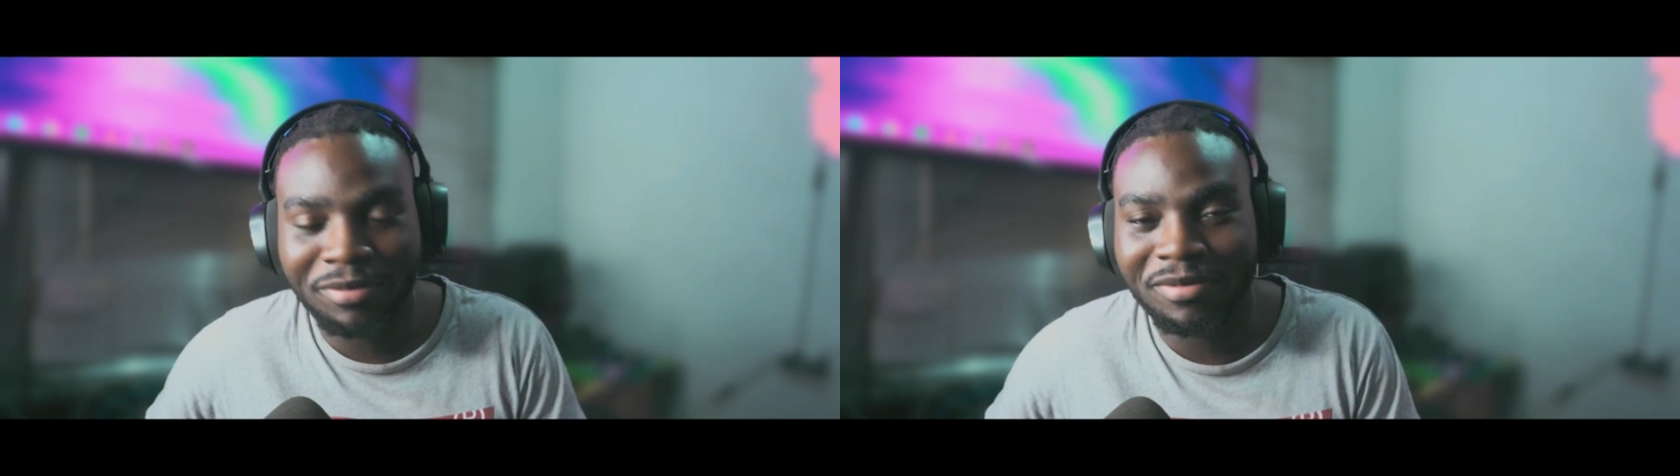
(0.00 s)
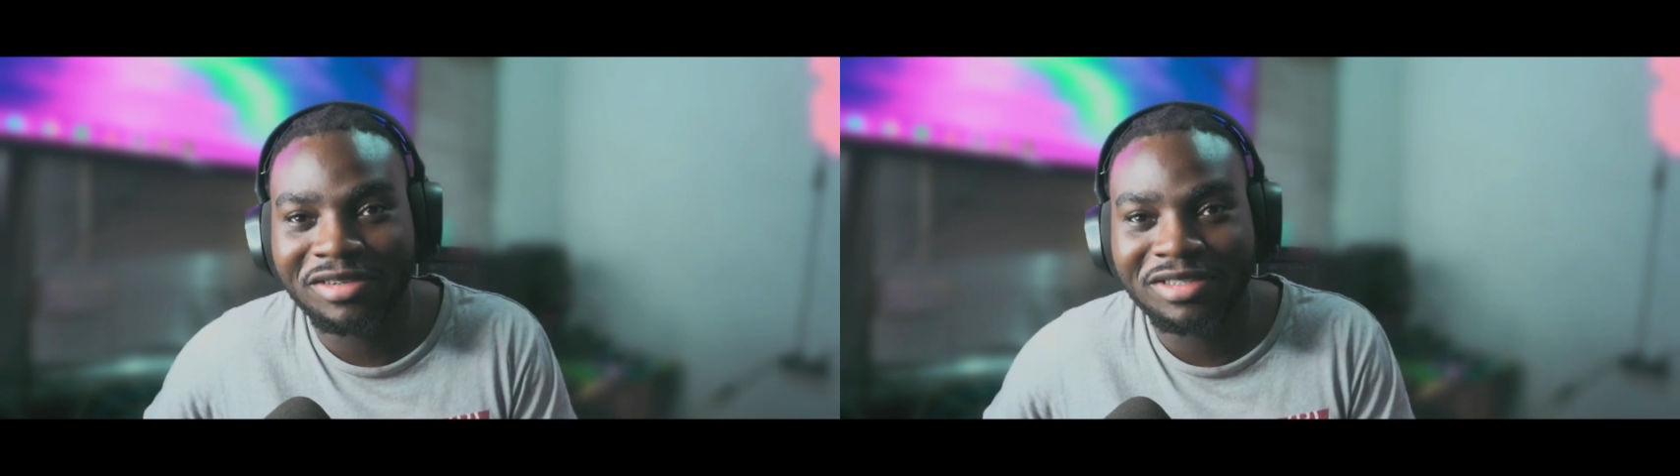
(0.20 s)

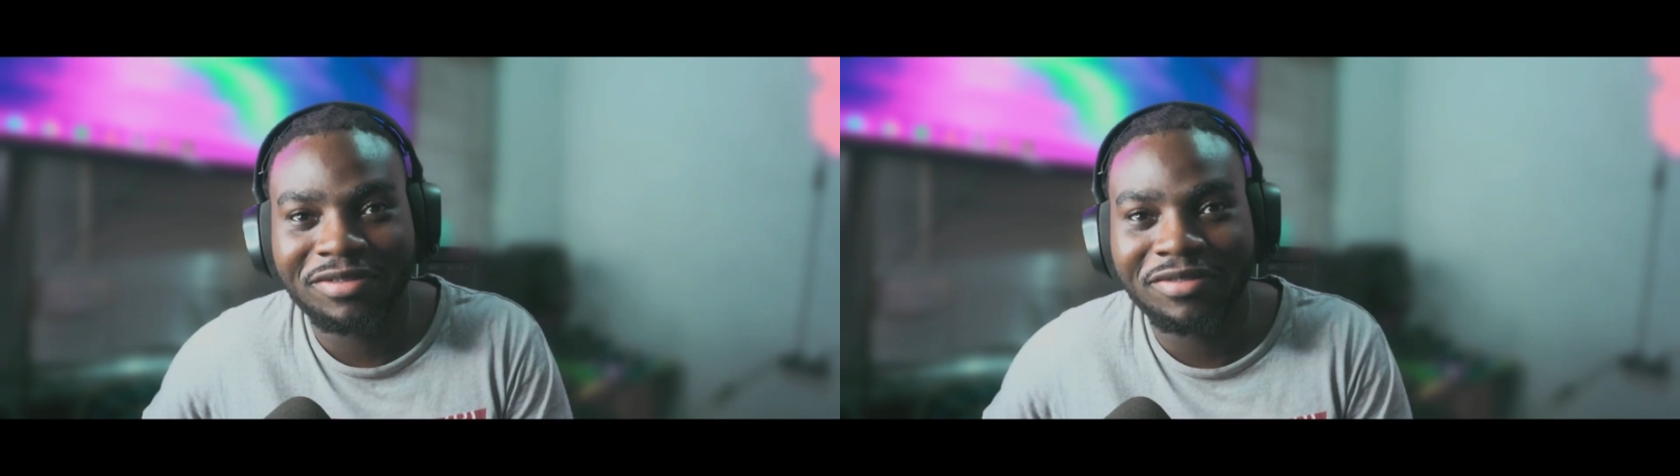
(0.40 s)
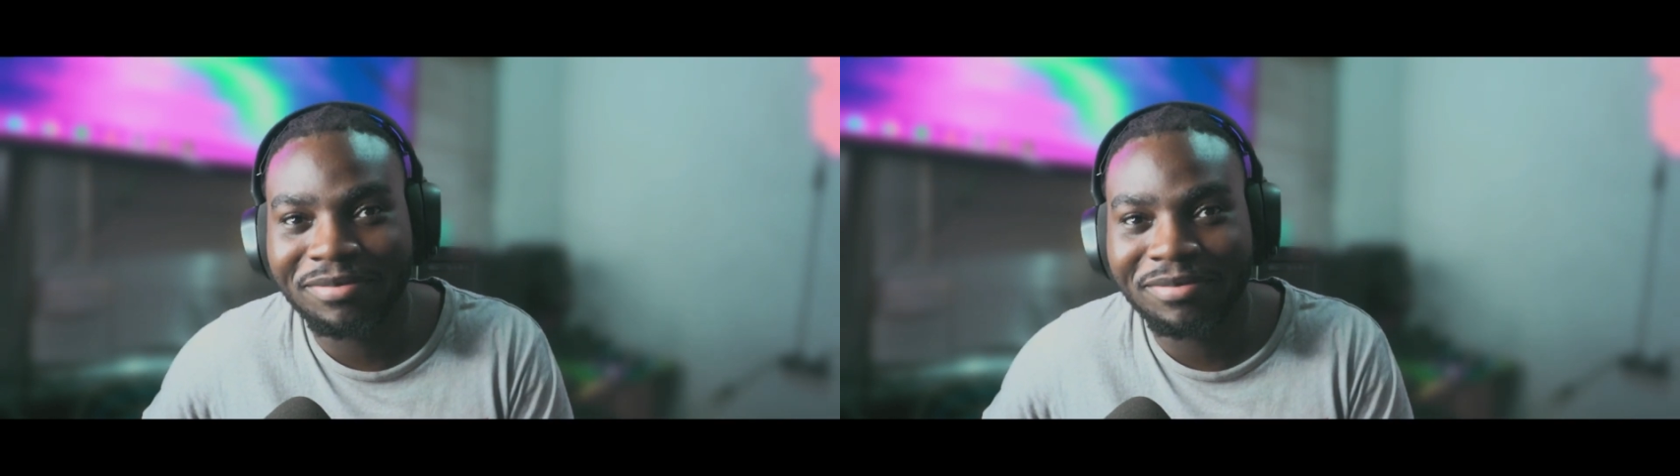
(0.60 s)
professional
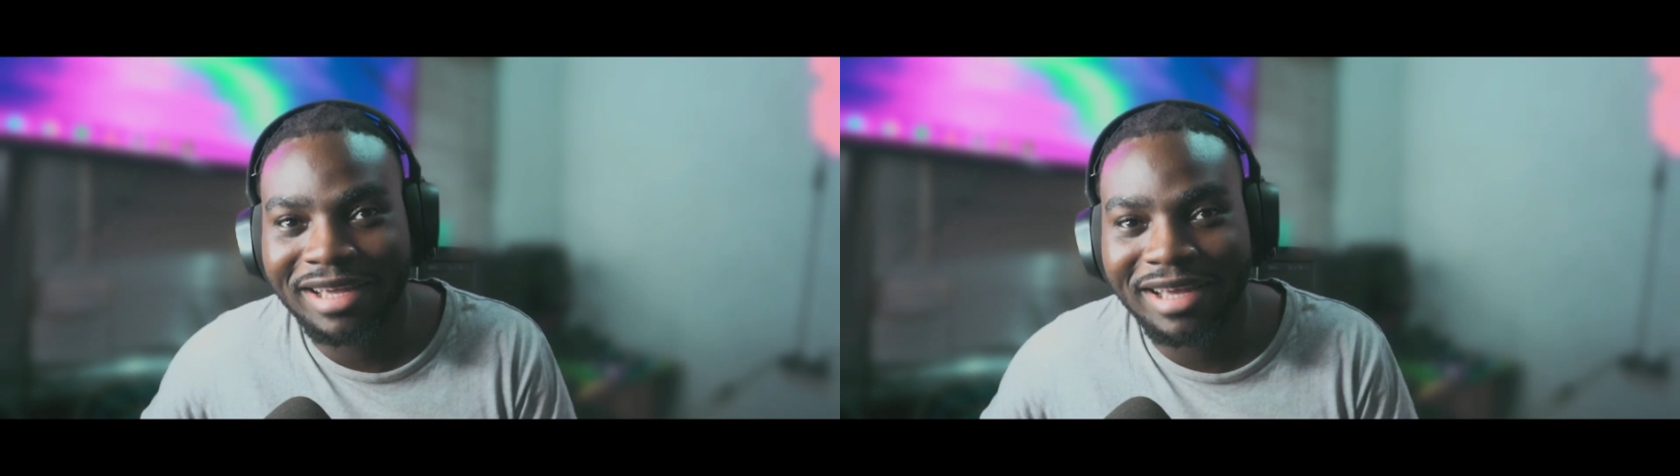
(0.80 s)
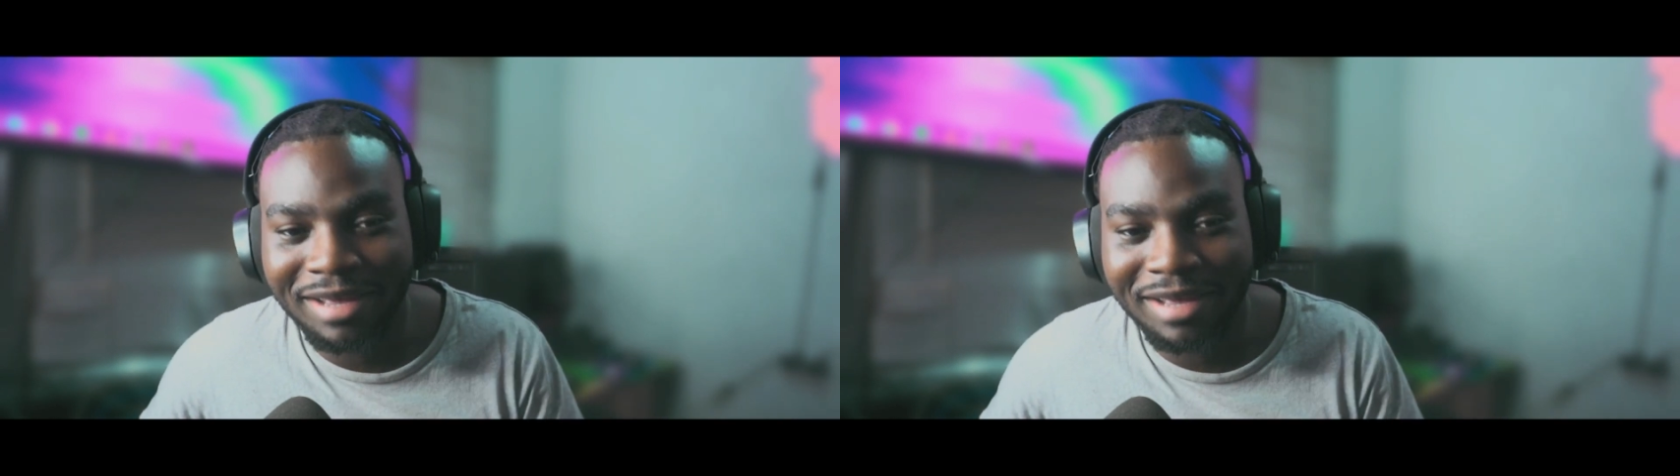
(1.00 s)
FIFA player.